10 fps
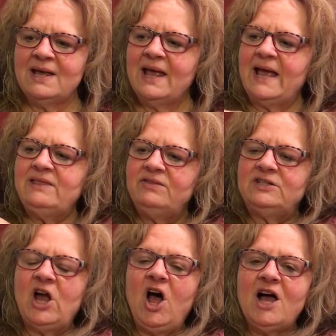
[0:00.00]
And
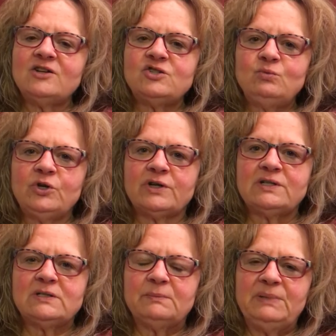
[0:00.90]
touch
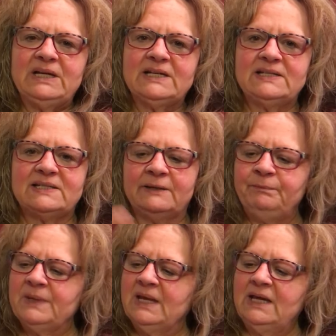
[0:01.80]
works because
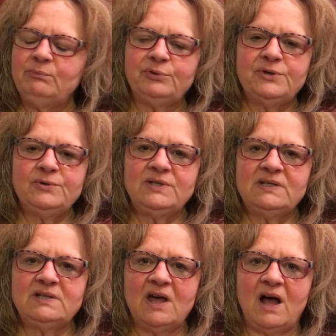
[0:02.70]
it
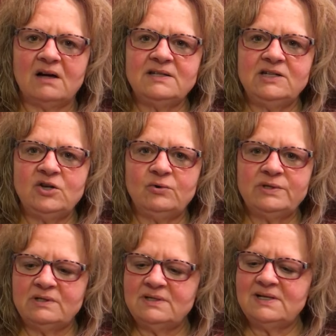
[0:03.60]
produces the
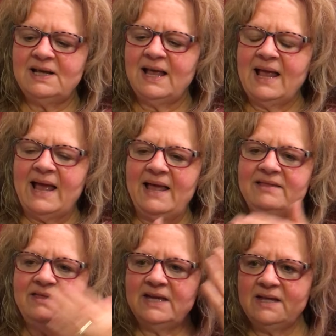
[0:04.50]
oxytocin,
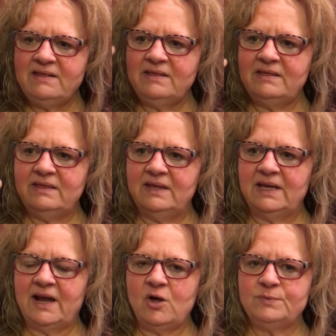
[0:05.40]
and then it
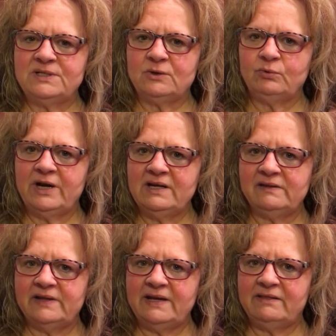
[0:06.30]
helps to
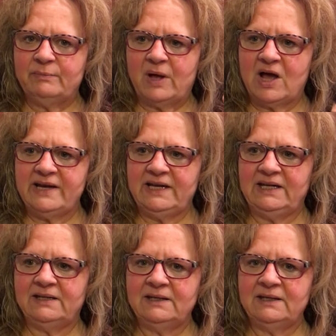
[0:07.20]
regulate the body,